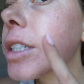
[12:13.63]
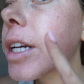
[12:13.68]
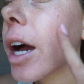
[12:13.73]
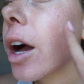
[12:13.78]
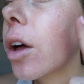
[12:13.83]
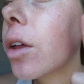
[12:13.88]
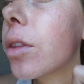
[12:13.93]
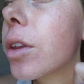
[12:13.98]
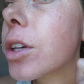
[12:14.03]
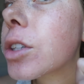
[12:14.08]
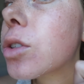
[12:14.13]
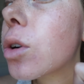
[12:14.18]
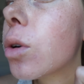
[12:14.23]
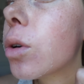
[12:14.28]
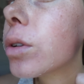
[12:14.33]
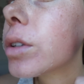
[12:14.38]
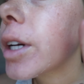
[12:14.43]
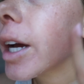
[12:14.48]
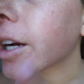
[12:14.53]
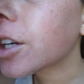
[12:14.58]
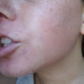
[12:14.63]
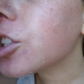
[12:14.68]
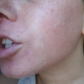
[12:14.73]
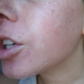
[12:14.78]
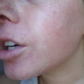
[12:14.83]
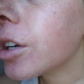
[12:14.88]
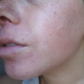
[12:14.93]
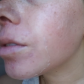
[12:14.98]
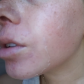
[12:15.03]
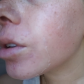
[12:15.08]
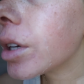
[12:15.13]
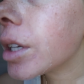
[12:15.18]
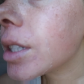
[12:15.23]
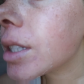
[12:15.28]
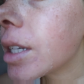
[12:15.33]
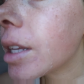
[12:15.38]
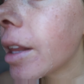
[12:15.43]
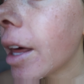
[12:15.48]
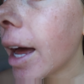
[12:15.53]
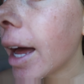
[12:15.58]
tell this whole texture, if you can
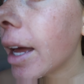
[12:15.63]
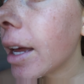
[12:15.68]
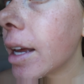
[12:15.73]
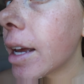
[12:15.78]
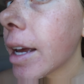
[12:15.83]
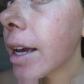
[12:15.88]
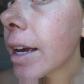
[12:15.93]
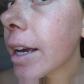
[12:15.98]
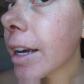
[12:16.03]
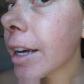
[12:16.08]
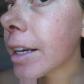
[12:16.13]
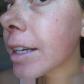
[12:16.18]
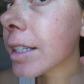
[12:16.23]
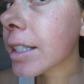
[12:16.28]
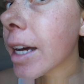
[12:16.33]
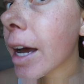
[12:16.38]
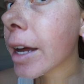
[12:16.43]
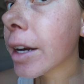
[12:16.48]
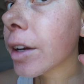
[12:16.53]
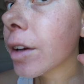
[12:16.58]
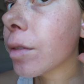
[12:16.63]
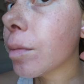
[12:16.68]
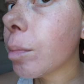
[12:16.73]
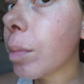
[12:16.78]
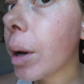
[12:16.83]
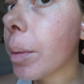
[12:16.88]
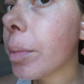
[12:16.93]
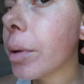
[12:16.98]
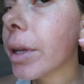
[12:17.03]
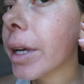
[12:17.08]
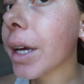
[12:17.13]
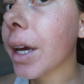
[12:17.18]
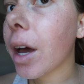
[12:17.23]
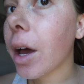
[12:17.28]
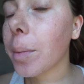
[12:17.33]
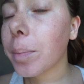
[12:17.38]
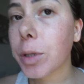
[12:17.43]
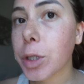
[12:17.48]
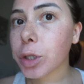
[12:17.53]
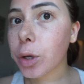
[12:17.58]
see that, is kind of bubbling
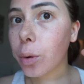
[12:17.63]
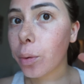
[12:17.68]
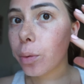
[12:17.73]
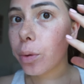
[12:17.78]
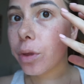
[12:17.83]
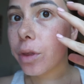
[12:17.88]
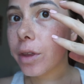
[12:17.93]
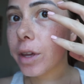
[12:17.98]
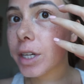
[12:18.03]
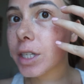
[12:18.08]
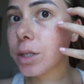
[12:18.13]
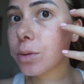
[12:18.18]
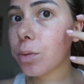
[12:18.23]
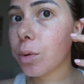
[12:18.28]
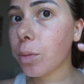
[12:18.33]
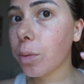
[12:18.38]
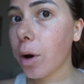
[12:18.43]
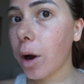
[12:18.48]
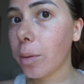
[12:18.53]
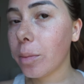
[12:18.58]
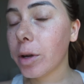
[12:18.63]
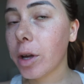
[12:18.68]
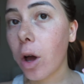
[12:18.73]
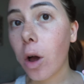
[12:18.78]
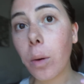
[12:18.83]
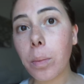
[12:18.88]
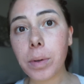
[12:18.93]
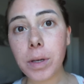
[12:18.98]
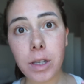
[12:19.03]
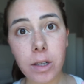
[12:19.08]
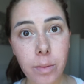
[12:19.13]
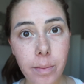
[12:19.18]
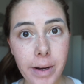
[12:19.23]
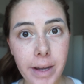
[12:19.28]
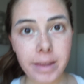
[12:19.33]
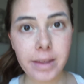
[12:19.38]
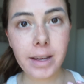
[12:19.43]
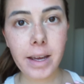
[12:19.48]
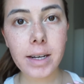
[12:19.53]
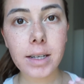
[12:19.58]
up. So this will probably all peel
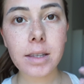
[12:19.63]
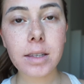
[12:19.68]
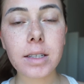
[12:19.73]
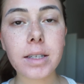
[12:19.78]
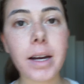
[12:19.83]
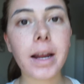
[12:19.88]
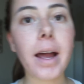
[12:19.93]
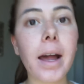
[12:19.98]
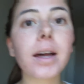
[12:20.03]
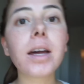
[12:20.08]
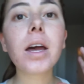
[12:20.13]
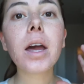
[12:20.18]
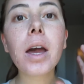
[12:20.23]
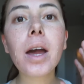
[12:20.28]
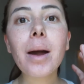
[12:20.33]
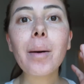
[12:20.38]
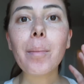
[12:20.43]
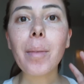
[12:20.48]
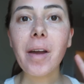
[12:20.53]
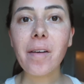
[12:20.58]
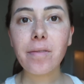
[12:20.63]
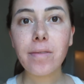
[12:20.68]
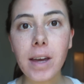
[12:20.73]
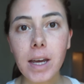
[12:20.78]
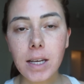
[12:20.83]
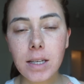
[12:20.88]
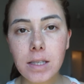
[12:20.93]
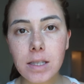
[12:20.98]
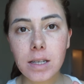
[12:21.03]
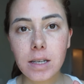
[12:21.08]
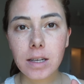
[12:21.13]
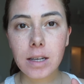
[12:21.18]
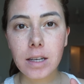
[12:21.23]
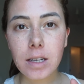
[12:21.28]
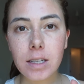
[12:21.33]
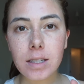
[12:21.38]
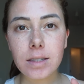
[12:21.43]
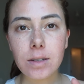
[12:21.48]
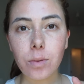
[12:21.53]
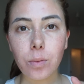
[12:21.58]
by the end of the day. My face
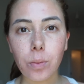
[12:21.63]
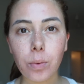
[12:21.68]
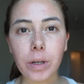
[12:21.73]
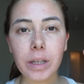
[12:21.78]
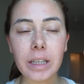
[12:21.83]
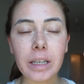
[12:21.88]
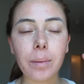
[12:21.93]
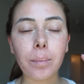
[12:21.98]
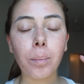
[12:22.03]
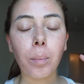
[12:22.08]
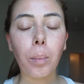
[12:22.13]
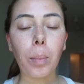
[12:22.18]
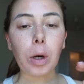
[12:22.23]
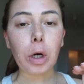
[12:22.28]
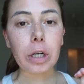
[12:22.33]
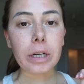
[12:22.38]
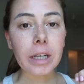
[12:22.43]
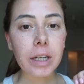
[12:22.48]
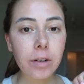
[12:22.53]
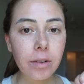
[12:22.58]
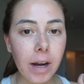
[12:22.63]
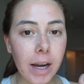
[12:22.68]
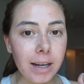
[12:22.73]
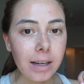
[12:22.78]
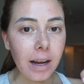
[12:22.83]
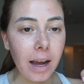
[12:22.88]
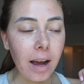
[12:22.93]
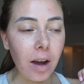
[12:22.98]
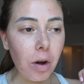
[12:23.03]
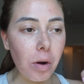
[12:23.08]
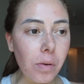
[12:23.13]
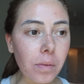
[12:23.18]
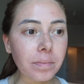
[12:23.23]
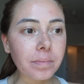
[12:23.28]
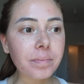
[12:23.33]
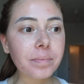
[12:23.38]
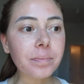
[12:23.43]
is really burning right now,